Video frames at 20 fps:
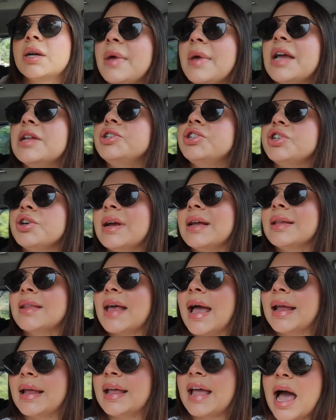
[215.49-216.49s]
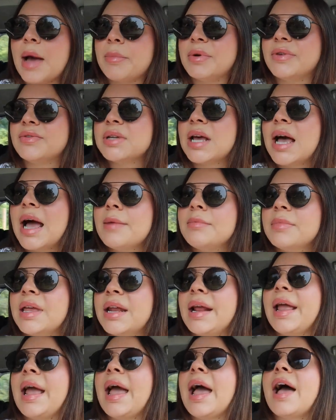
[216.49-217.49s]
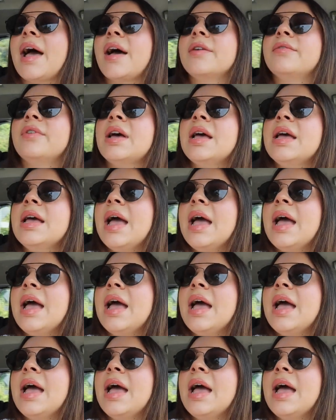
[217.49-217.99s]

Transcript: And during that gap of time that I have,